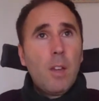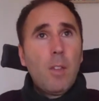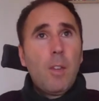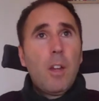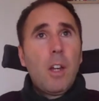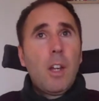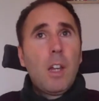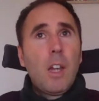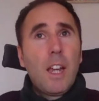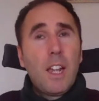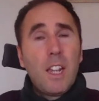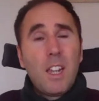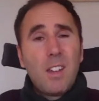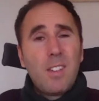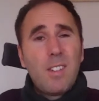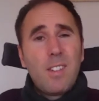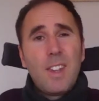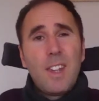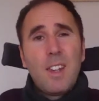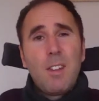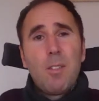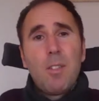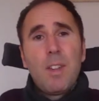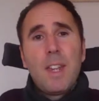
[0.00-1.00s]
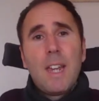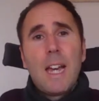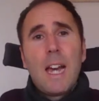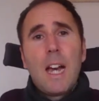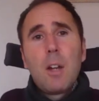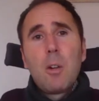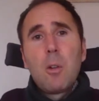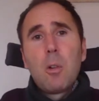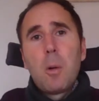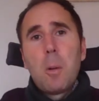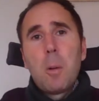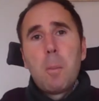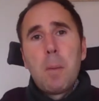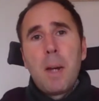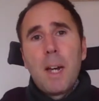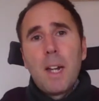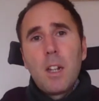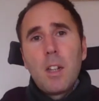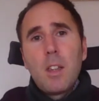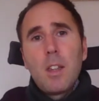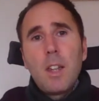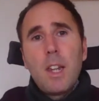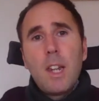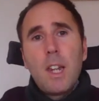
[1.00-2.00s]
than like a TV ad or a
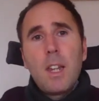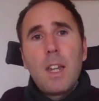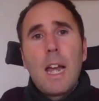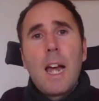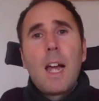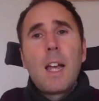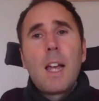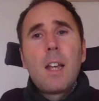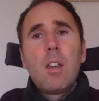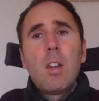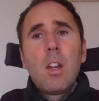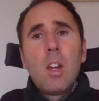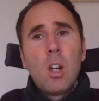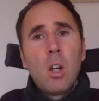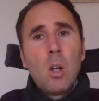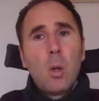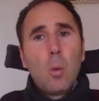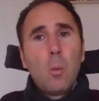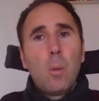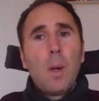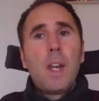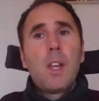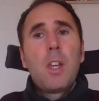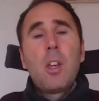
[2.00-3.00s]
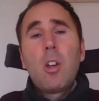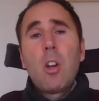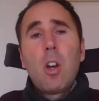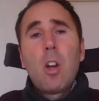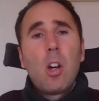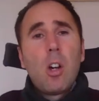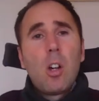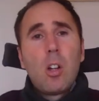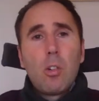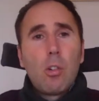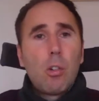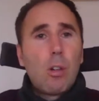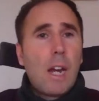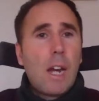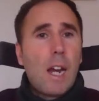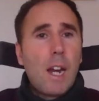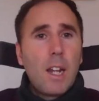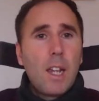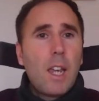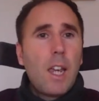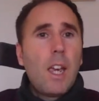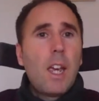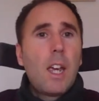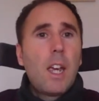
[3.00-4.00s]
magazine ad where you can't
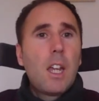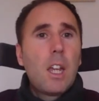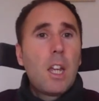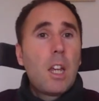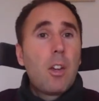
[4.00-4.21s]
track it.